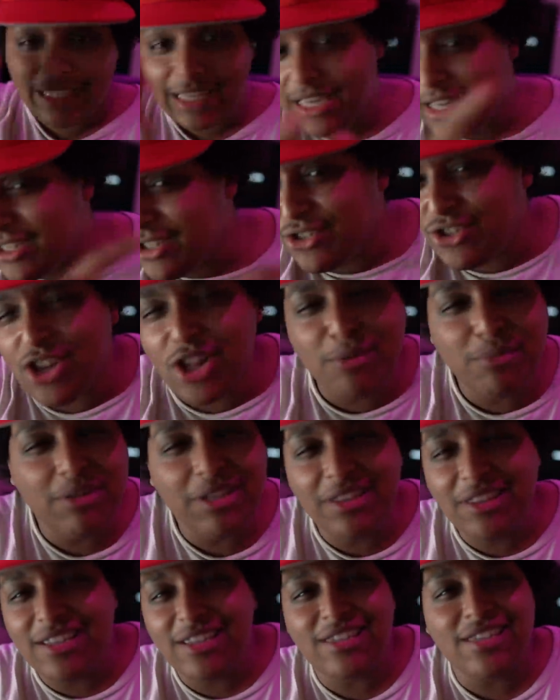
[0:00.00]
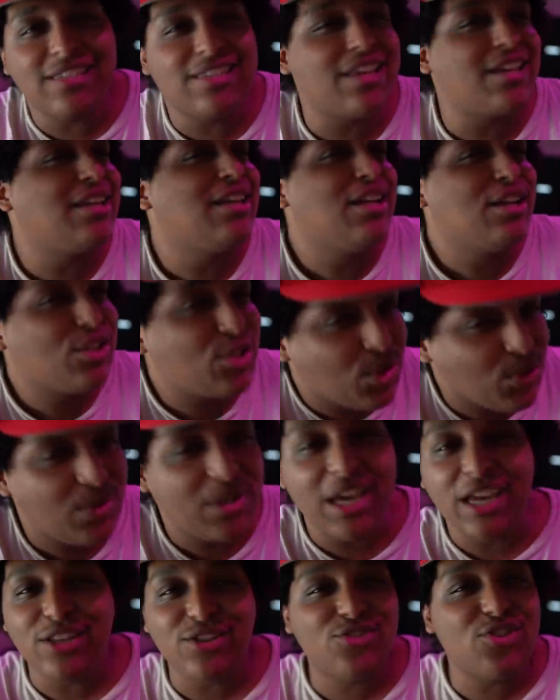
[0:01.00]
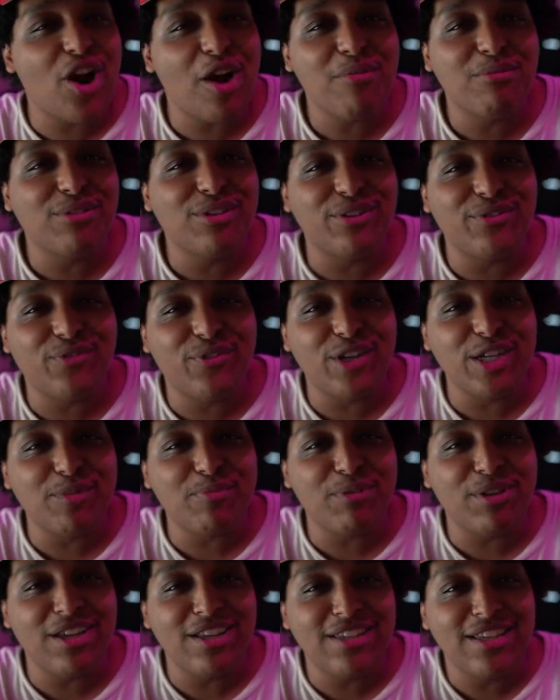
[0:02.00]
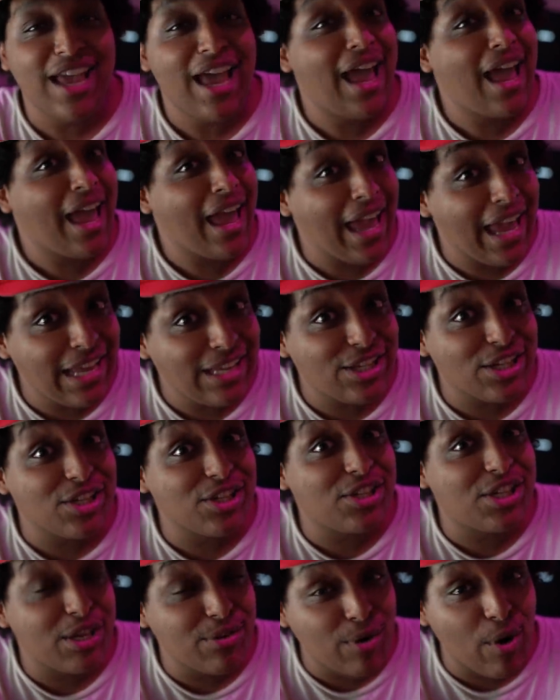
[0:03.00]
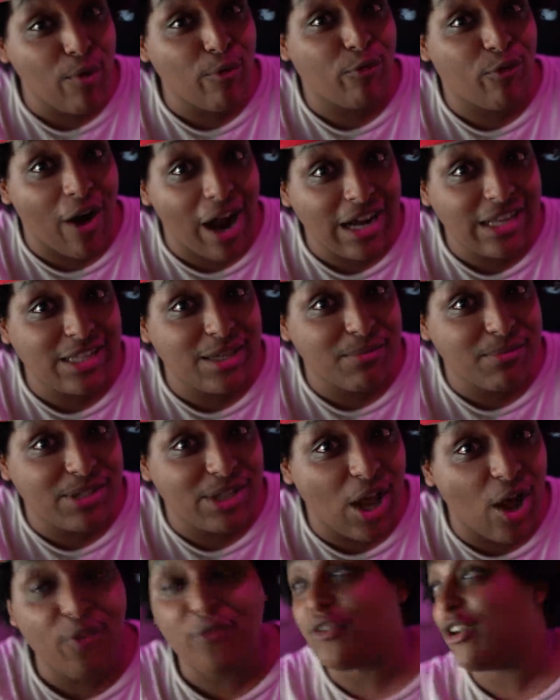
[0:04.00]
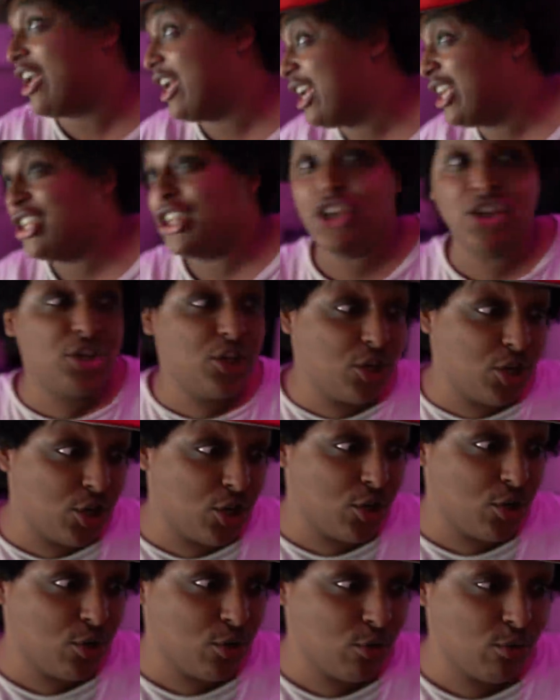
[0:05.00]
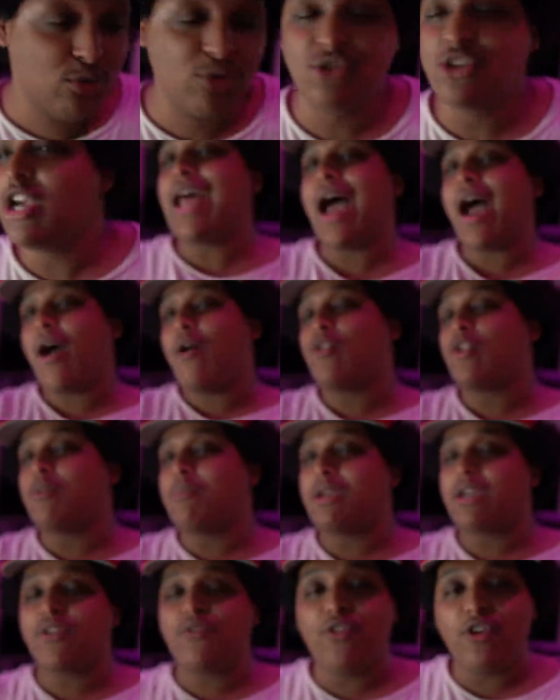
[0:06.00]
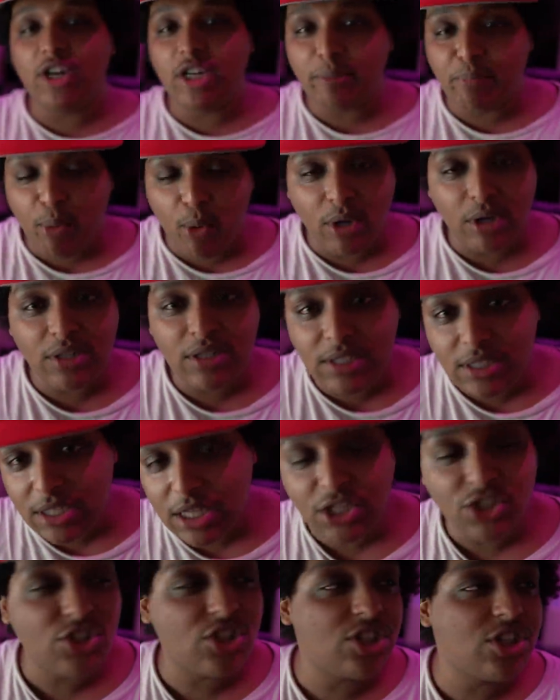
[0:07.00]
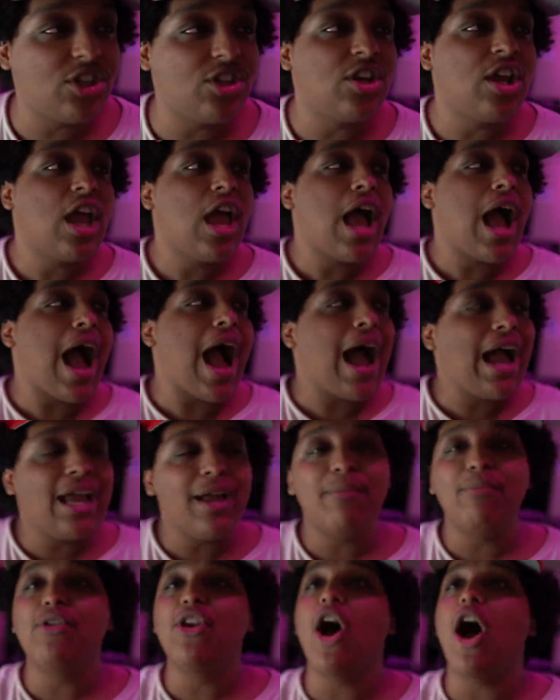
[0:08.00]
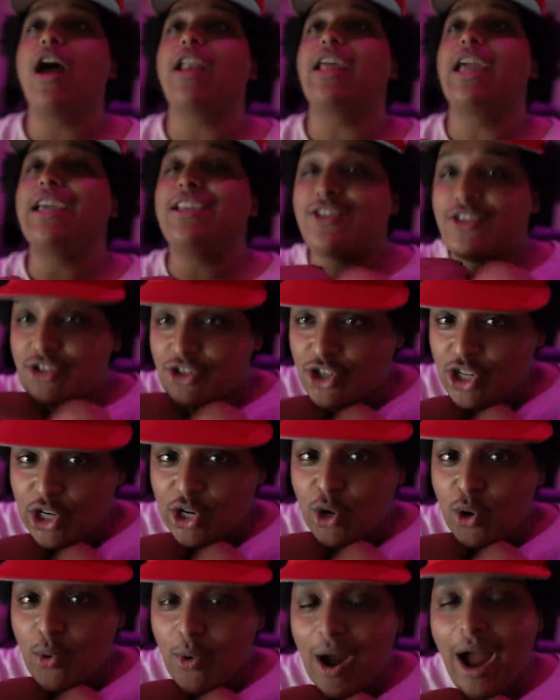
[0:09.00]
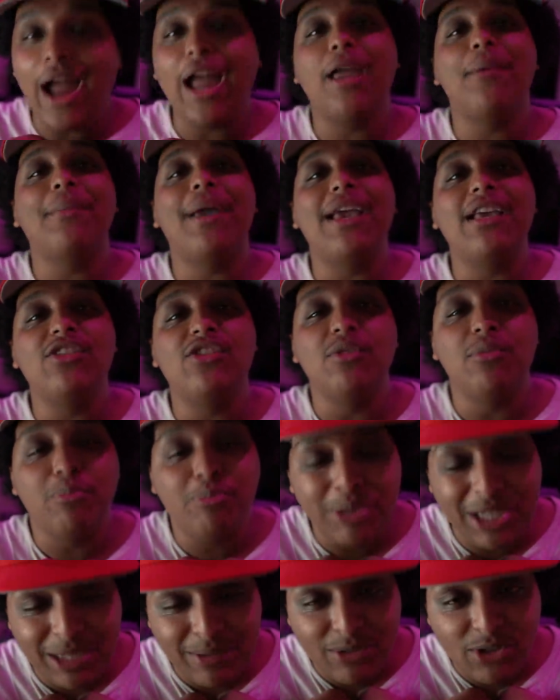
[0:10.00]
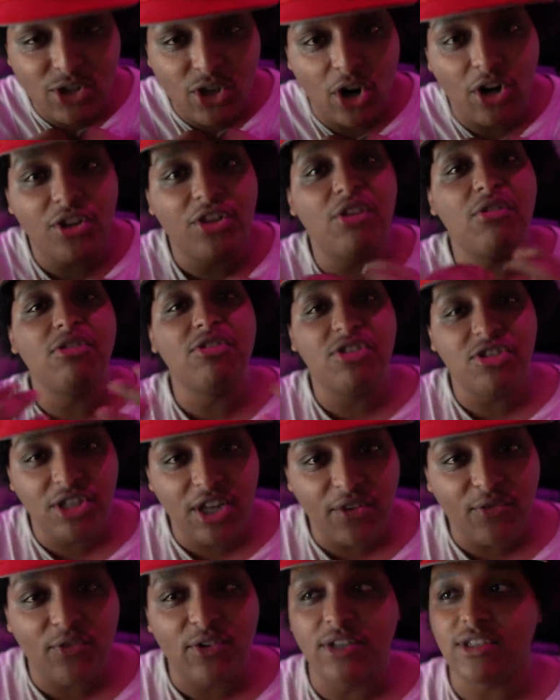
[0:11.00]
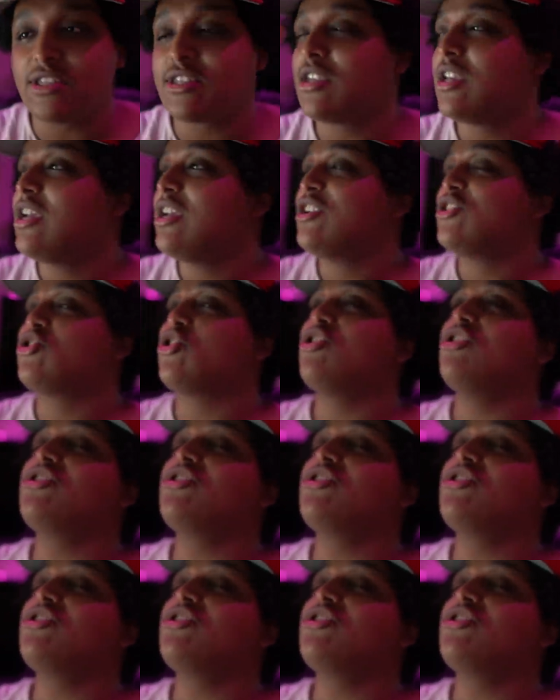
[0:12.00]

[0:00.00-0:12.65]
ladies and gentlemen, this is a 2K drama alert first because Agent Zero finds himself in the news. Now, I wanna make a very important distinction here. I am not Agent Zero, I am Agent Beamstar. There is a difference. So